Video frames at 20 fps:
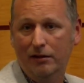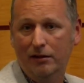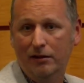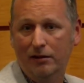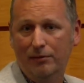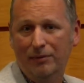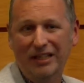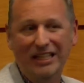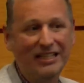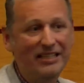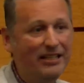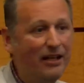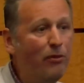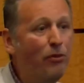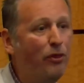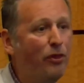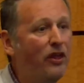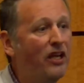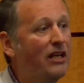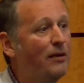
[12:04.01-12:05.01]
But they didn't
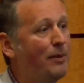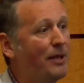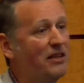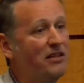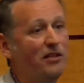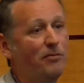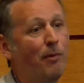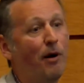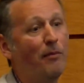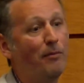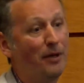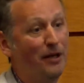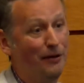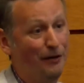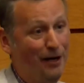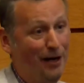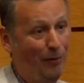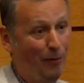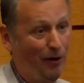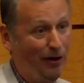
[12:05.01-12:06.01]
think about the smart meter
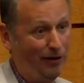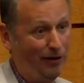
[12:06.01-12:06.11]
network.